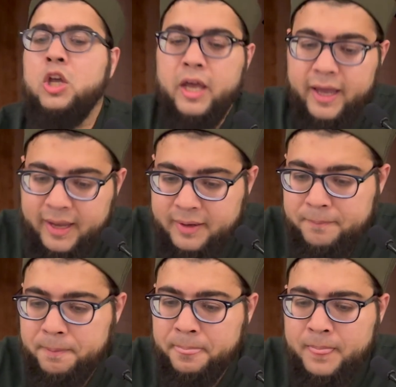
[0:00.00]

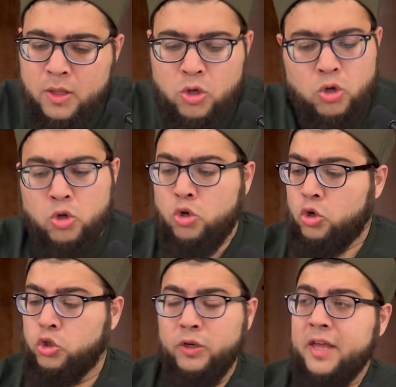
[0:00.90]
And
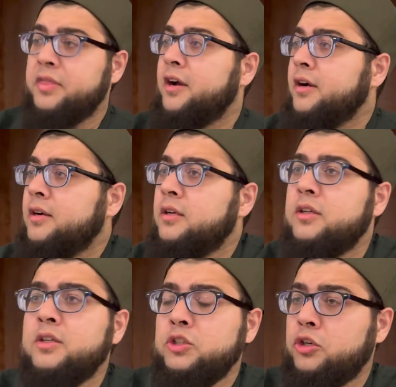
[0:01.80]
you get
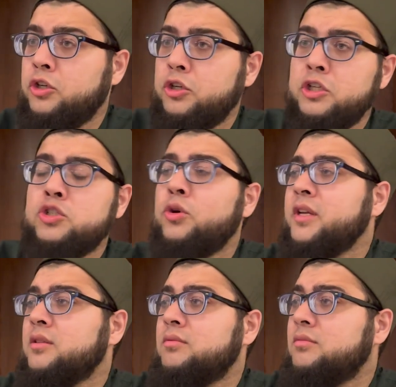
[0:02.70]
there, you're
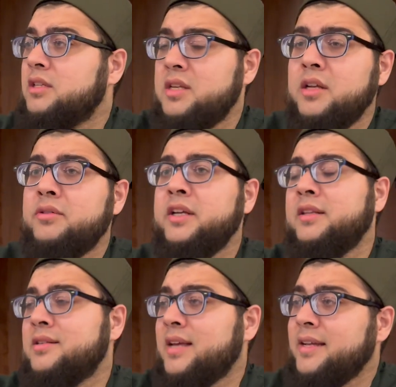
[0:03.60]
enjoying the scenery and
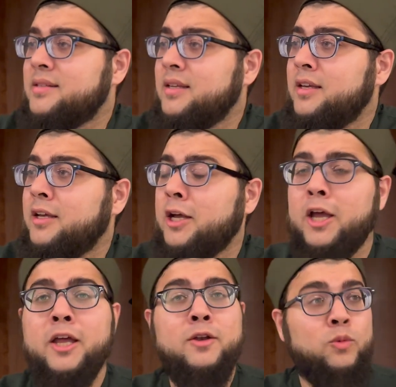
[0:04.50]
the sightseeing,
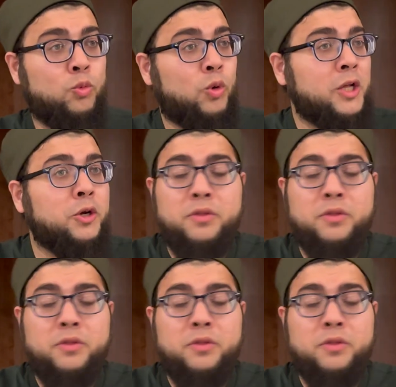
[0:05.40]
and while you're